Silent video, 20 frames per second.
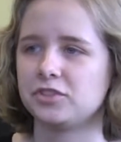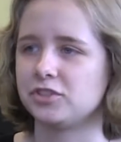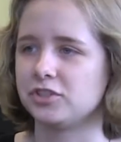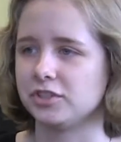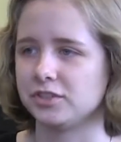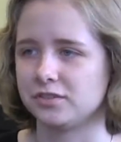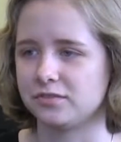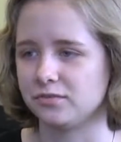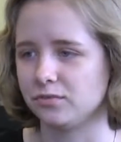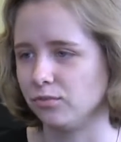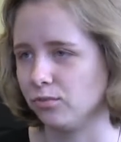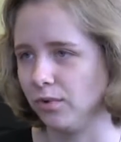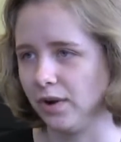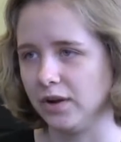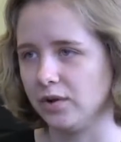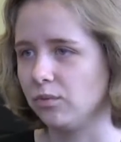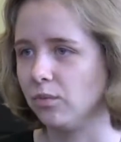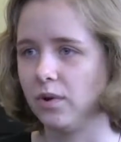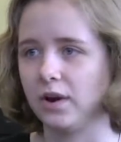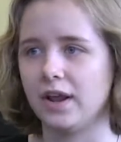just
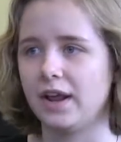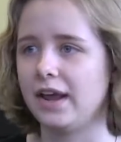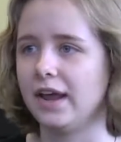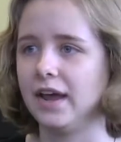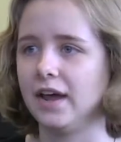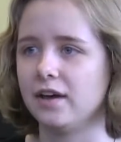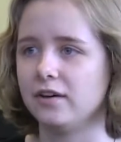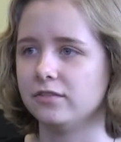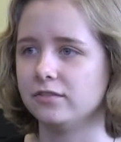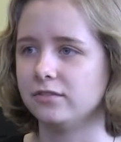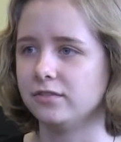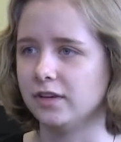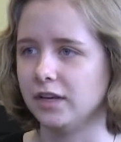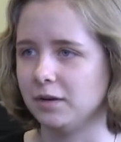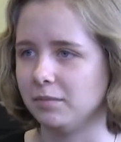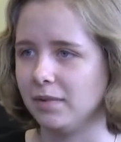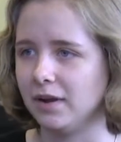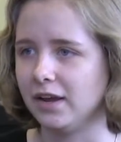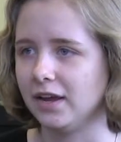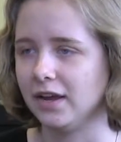write what I have
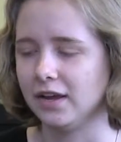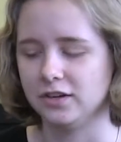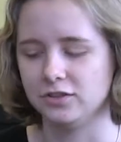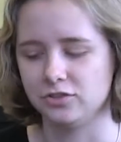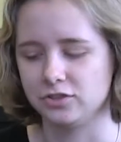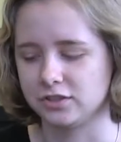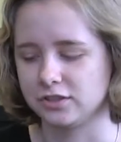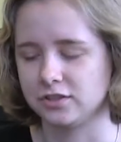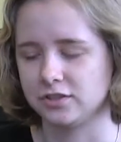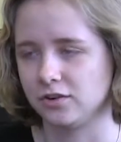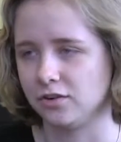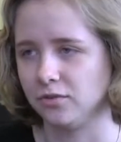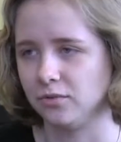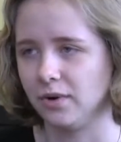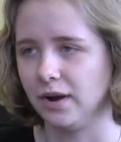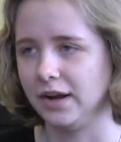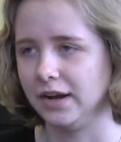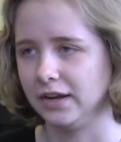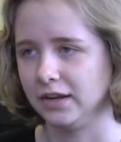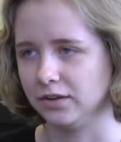in my head, just start
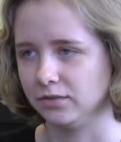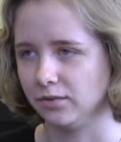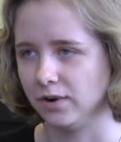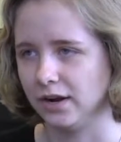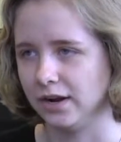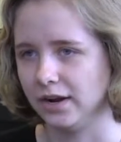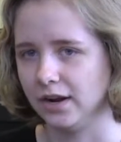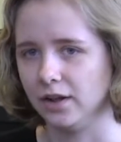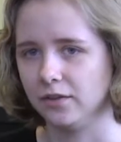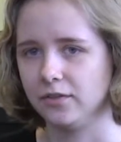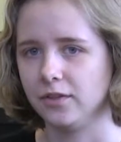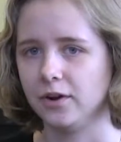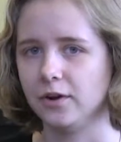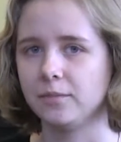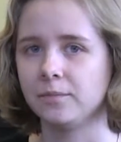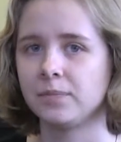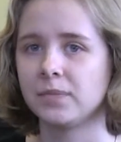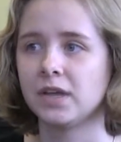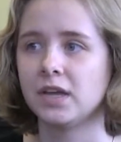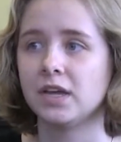writing and write it out
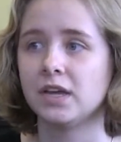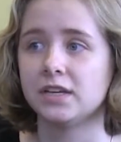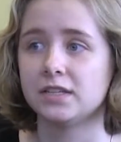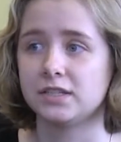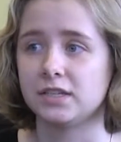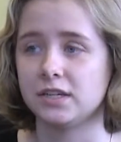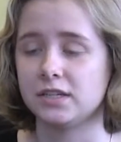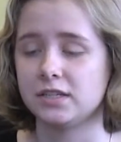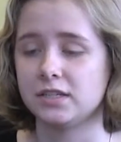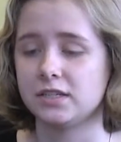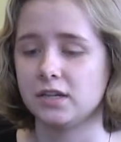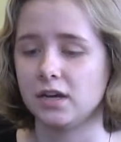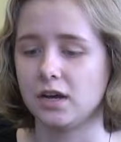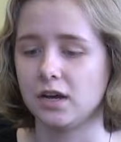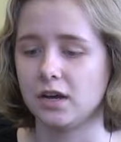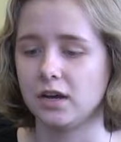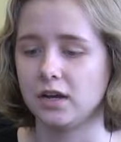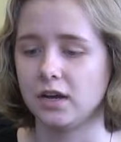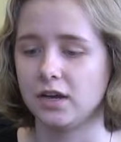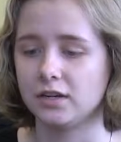there. Since
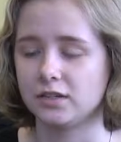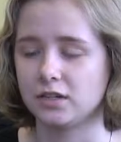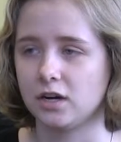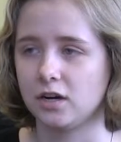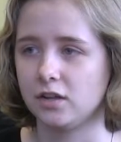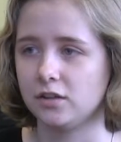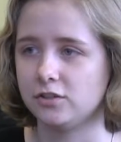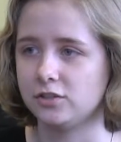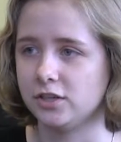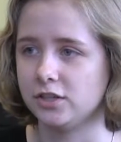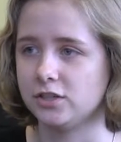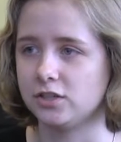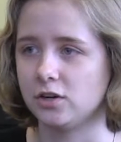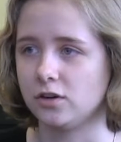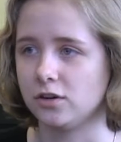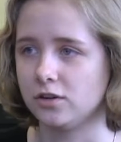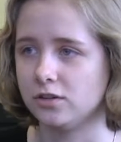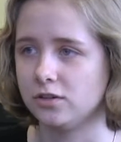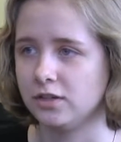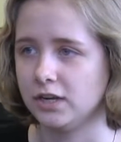I got to college and I
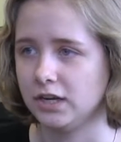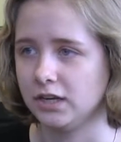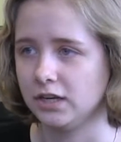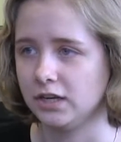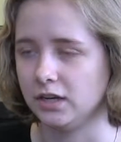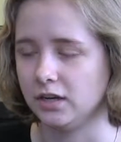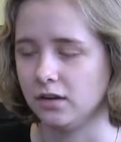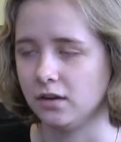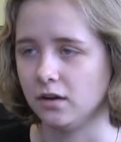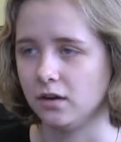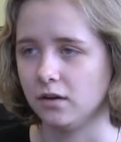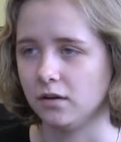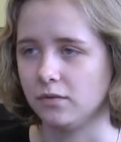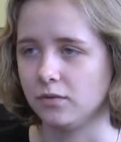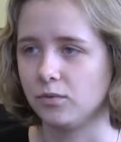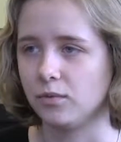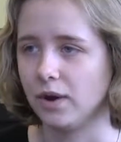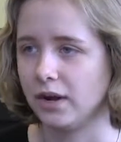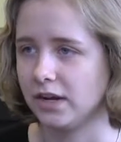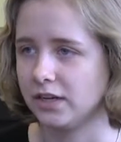started taking
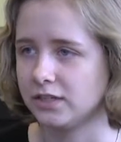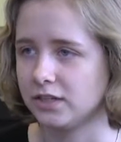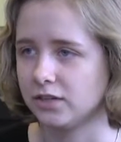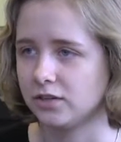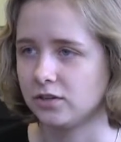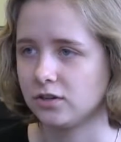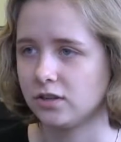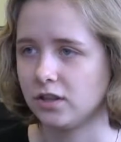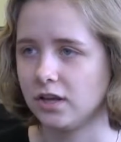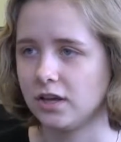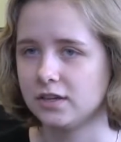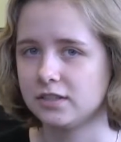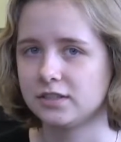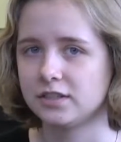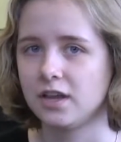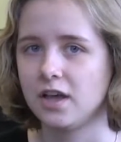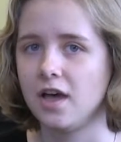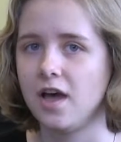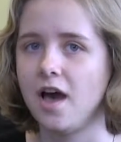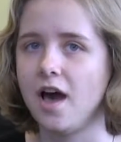the Writing Center class,
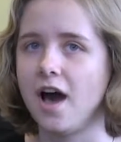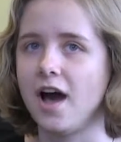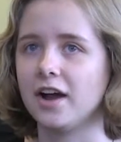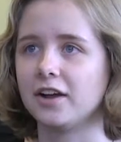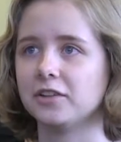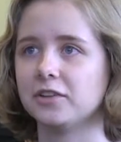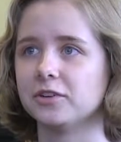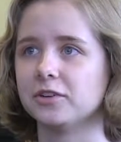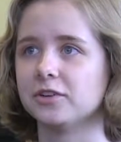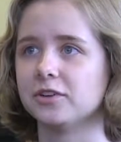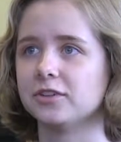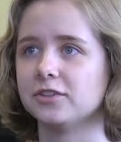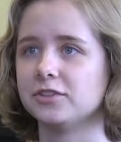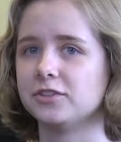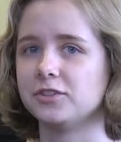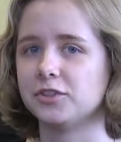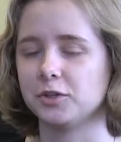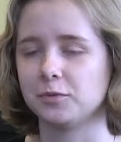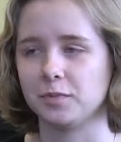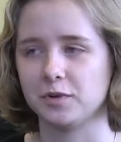I learned
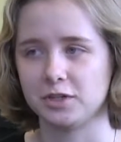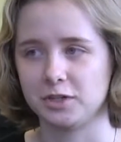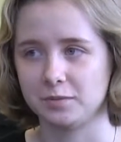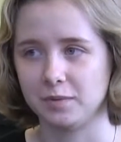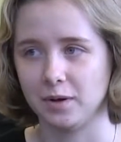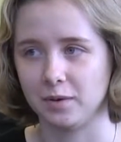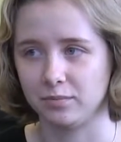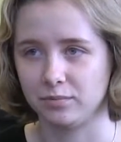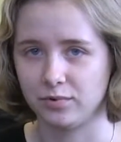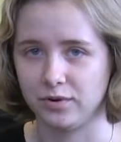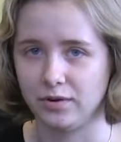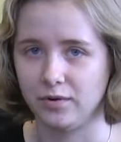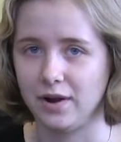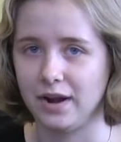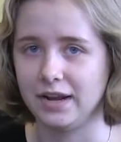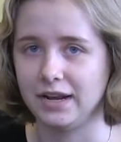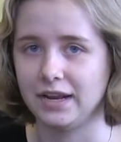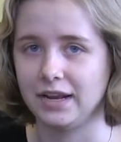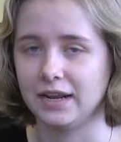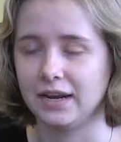so much about
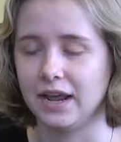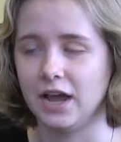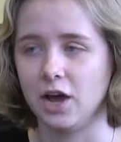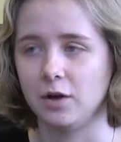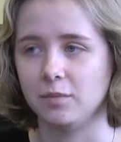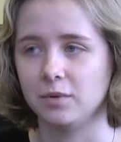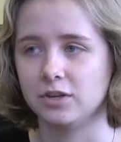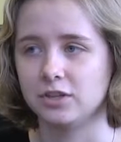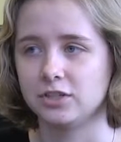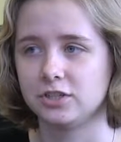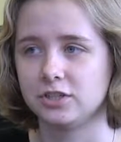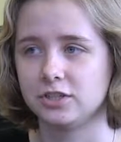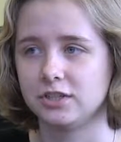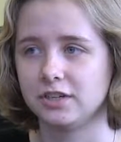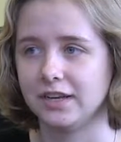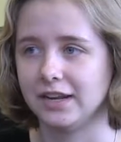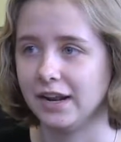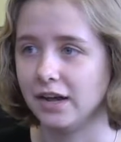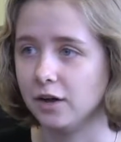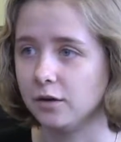pre-writing and how much
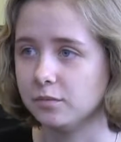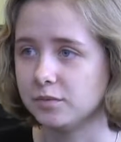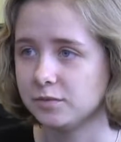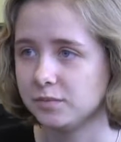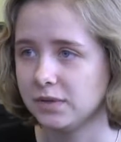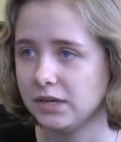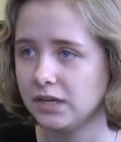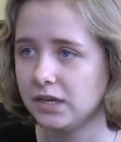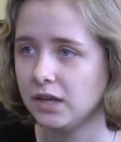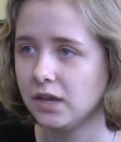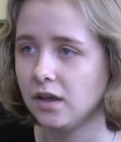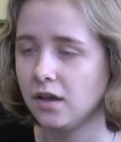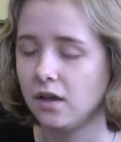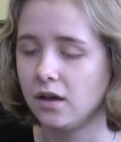it helps me,